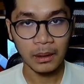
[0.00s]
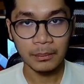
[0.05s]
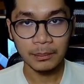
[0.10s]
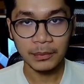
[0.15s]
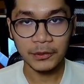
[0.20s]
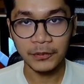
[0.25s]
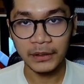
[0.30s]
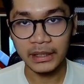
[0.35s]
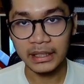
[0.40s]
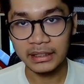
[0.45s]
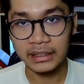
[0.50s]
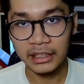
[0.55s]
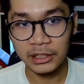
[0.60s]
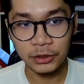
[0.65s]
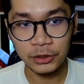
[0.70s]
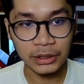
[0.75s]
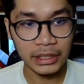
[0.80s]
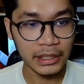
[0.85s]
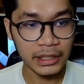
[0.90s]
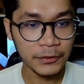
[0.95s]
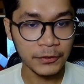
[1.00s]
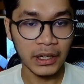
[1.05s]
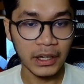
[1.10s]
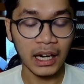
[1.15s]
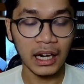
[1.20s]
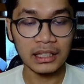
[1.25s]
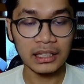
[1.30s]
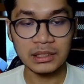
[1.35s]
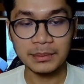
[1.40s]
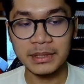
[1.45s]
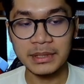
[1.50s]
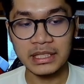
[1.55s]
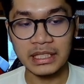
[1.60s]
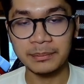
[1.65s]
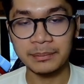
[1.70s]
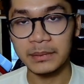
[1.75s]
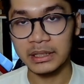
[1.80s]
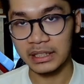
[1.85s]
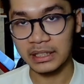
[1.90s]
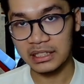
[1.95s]
Provided that you give
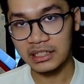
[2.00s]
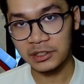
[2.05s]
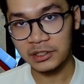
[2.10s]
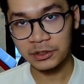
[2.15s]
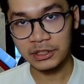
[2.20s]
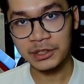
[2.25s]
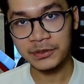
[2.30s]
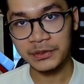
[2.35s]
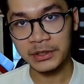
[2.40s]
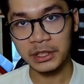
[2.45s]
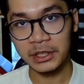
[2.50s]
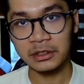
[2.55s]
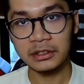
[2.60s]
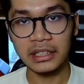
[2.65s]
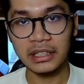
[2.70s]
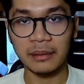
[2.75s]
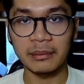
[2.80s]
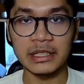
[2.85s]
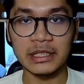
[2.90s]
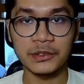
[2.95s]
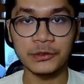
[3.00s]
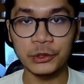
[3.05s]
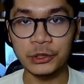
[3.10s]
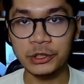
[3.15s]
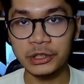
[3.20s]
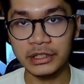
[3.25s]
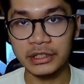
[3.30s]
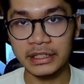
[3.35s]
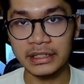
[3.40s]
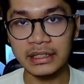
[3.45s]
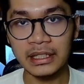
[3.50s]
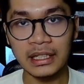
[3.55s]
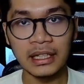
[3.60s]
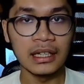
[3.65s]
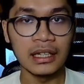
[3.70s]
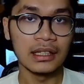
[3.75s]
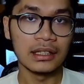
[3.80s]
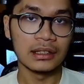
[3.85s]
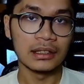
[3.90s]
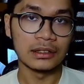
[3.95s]
100% attention to this video, that means full screen,
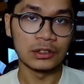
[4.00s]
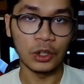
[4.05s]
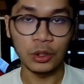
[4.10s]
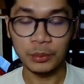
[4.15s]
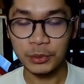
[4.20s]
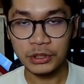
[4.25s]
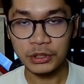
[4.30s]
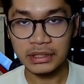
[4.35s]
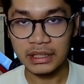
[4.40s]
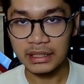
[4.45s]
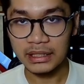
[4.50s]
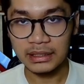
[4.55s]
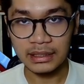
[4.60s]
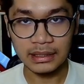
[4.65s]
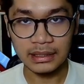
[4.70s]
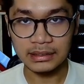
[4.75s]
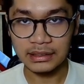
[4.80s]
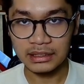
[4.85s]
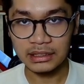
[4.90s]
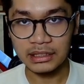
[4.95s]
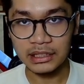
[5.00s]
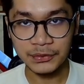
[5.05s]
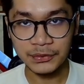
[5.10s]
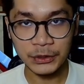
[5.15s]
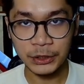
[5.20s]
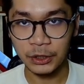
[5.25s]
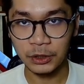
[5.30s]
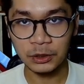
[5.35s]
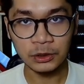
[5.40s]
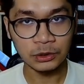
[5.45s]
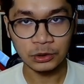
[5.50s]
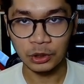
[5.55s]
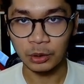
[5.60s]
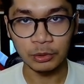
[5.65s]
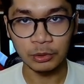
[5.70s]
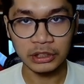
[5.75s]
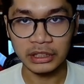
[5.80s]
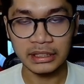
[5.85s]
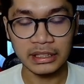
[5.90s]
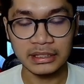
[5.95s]
no music, just this video, no
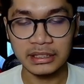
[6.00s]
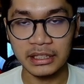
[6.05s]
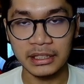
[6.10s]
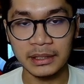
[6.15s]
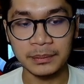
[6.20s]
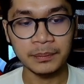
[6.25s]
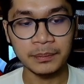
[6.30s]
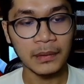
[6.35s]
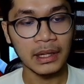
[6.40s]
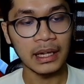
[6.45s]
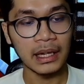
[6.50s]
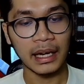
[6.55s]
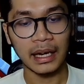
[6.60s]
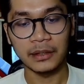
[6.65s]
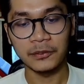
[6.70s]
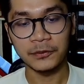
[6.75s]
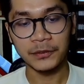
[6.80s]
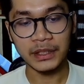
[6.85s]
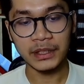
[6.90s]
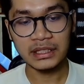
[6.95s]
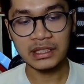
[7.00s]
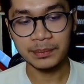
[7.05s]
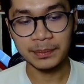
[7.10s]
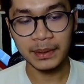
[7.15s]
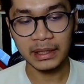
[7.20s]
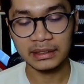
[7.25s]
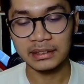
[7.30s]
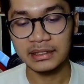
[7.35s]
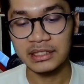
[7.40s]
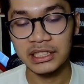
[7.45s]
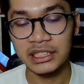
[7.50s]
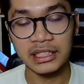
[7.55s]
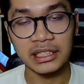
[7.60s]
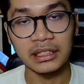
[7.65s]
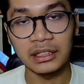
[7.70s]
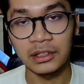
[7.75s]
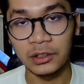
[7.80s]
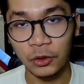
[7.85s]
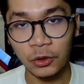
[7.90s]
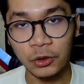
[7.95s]
multitasking, and finish the practice
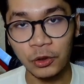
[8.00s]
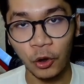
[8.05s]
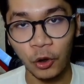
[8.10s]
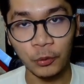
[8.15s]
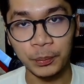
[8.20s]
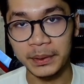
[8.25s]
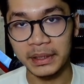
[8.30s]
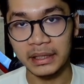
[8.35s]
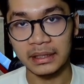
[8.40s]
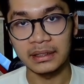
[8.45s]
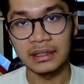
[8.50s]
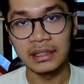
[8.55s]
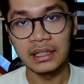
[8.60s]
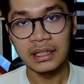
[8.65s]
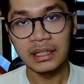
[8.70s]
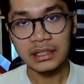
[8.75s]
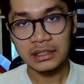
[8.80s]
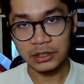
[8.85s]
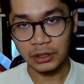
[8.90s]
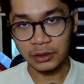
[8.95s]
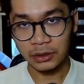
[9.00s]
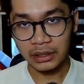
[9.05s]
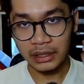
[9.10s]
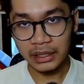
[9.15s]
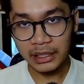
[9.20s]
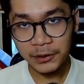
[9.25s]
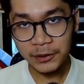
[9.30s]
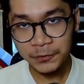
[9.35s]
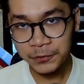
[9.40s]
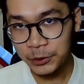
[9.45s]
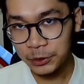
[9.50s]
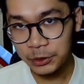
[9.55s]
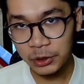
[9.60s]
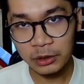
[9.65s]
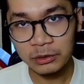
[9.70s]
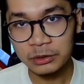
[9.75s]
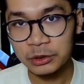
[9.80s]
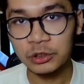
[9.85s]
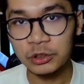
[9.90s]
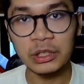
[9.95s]
shit, no coping. So if you
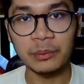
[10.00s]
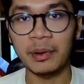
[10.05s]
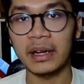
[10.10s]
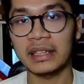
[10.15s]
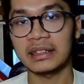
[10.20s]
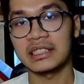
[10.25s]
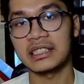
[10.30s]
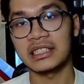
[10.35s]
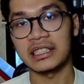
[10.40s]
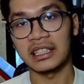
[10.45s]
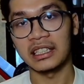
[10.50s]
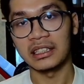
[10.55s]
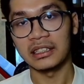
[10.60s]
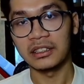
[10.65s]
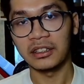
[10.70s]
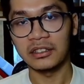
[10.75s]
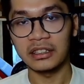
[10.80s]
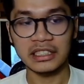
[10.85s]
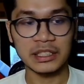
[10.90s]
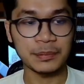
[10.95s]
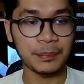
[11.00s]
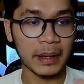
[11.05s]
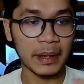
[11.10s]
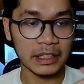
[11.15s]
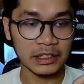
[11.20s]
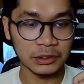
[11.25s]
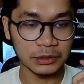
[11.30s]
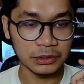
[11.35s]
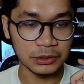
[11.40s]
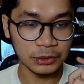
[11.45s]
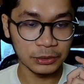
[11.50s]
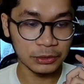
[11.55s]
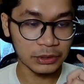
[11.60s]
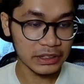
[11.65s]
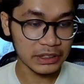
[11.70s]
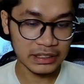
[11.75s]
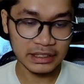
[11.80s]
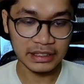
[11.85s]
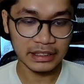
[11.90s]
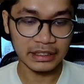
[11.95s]
don't do the practice shit, don't expect to do
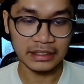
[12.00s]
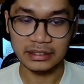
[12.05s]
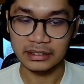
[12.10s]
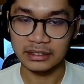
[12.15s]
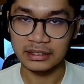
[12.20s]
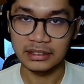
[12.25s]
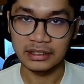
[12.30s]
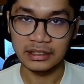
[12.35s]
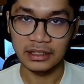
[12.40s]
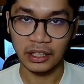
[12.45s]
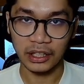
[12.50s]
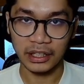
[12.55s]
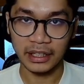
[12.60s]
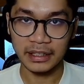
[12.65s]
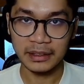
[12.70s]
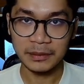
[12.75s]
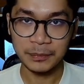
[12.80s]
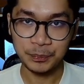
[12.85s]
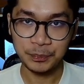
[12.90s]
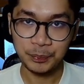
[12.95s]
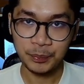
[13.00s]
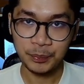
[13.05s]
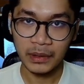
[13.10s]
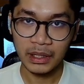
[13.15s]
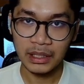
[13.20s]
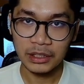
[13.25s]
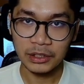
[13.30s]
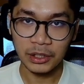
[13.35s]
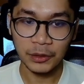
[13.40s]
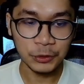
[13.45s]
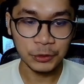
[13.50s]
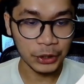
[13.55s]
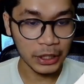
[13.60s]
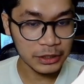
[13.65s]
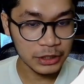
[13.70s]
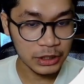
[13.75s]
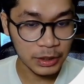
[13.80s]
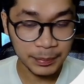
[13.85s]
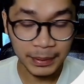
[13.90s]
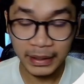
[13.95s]
this thing, okay? You have to
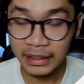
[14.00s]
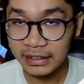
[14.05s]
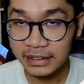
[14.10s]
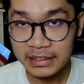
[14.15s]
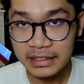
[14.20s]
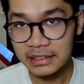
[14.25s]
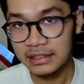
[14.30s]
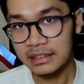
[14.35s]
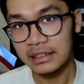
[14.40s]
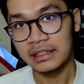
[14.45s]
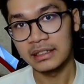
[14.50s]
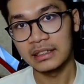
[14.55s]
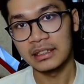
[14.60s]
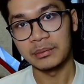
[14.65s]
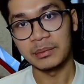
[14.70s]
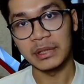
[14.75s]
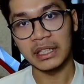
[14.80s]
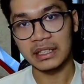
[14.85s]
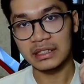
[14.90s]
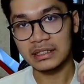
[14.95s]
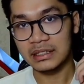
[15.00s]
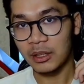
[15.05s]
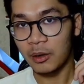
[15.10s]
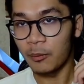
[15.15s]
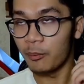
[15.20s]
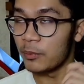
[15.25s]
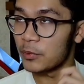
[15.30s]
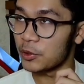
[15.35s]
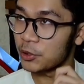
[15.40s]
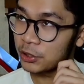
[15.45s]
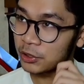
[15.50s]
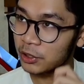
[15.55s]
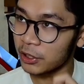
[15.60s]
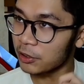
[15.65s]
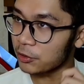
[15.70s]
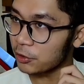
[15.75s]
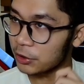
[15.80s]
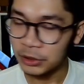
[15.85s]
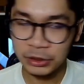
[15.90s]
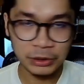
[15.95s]
actually practice, because you're not
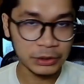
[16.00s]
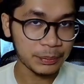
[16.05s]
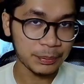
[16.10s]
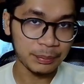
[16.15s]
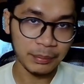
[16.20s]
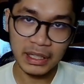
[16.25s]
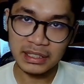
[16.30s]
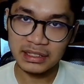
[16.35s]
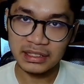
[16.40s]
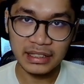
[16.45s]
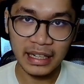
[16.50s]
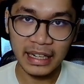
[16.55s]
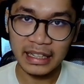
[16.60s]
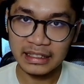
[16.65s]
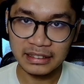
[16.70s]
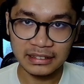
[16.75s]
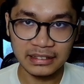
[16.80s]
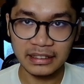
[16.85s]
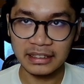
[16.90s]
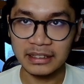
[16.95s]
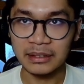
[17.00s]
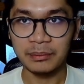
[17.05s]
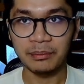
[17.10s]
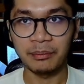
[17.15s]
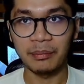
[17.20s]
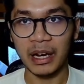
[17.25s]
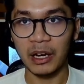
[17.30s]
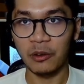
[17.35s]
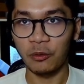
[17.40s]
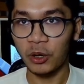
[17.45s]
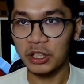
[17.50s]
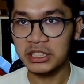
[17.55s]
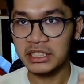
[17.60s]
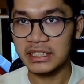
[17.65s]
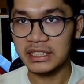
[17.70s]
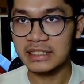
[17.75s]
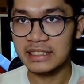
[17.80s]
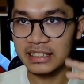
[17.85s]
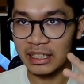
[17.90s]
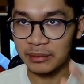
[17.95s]
going to master anything by
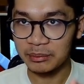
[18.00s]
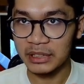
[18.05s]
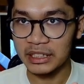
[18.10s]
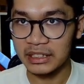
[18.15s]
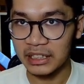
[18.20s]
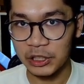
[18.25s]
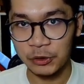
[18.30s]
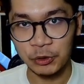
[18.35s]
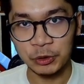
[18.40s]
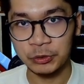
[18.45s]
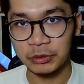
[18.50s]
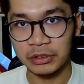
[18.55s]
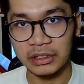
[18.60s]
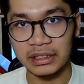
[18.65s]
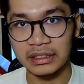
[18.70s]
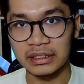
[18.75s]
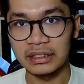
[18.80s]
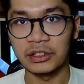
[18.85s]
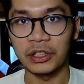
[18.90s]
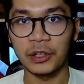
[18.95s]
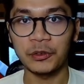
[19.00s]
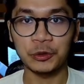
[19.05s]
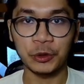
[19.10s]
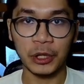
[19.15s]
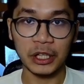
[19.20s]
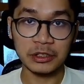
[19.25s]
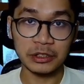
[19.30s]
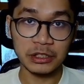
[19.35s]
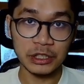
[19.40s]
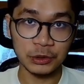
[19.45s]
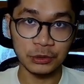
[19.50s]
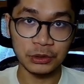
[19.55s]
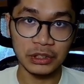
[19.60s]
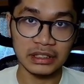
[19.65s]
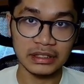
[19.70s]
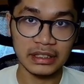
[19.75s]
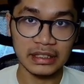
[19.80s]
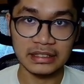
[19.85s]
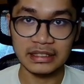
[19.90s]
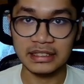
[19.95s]
watching something that you want to learn. You have to actually do the
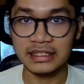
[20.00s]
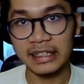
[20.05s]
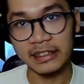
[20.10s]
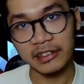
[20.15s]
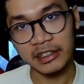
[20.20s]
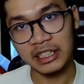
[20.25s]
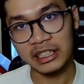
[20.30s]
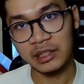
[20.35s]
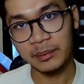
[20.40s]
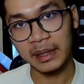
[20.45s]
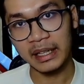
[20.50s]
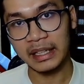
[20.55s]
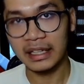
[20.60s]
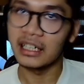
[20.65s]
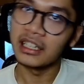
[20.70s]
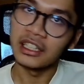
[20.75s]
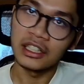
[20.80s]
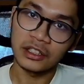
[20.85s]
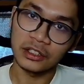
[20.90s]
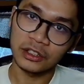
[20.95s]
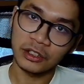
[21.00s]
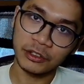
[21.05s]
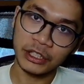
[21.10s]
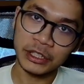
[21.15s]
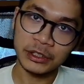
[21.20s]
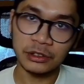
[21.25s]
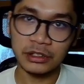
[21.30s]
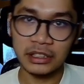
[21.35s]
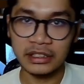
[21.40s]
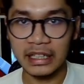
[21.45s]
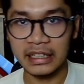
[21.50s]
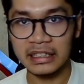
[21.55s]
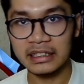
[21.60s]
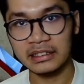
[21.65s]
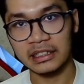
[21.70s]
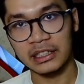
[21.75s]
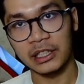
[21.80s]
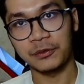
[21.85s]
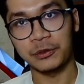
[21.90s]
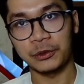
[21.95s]
thing, just like riding a bike. You're not going to learn
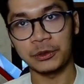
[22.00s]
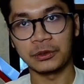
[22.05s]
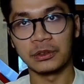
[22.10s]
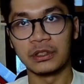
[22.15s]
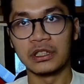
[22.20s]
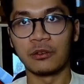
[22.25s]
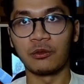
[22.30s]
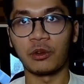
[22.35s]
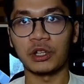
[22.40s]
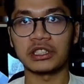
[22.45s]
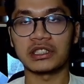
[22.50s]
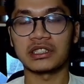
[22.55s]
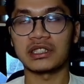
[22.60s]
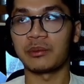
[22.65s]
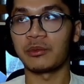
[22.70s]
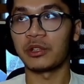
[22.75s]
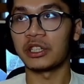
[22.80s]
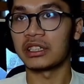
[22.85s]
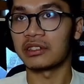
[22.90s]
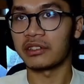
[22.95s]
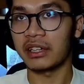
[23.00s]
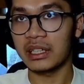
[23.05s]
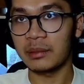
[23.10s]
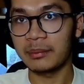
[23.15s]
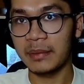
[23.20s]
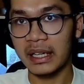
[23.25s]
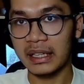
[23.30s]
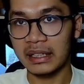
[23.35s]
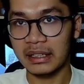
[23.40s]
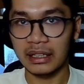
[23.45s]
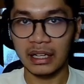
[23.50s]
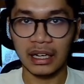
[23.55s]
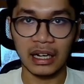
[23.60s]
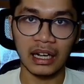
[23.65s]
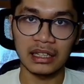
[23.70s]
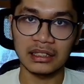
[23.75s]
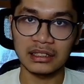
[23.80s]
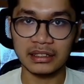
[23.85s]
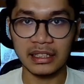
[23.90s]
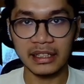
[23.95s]
anything if you watch someone ride a bike
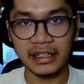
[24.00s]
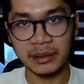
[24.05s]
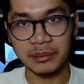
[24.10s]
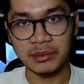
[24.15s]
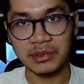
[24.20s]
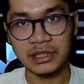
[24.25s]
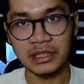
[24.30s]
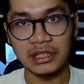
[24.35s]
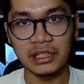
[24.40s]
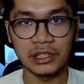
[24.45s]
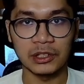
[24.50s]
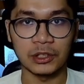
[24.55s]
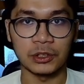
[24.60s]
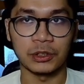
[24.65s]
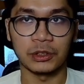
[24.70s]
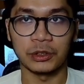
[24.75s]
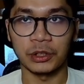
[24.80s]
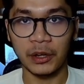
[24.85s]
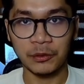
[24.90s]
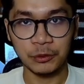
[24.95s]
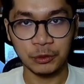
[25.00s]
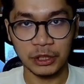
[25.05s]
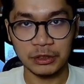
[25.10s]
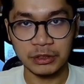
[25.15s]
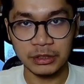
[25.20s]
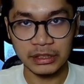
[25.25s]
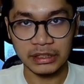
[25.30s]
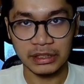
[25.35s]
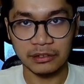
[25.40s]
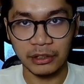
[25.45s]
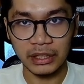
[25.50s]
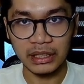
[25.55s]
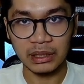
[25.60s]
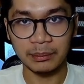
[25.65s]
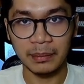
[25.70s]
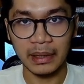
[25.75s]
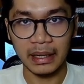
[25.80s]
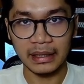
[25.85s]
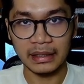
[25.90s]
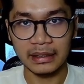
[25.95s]
100 times. You have to actually ride a
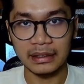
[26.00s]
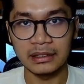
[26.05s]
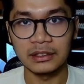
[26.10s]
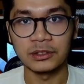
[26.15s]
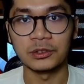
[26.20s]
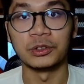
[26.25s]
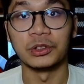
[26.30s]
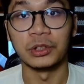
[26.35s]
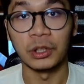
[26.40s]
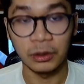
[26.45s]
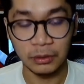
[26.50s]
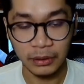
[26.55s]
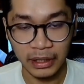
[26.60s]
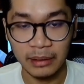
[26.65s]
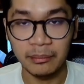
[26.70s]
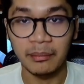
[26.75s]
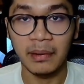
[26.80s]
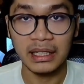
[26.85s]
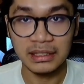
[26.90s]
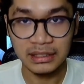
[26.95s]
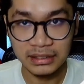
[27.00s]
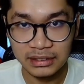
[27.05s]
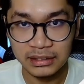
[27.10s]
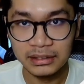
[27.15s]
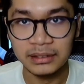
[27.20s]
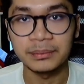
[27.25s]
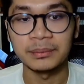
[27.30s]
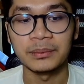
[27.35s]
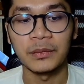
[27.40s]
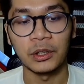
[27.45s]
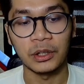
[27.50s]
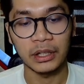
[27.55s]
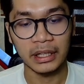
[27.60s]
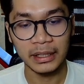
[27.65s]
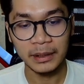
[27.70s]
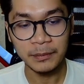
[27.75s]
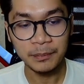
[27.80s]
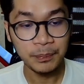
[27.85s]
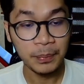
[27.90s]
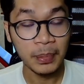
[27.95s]
bike to know and master, okay?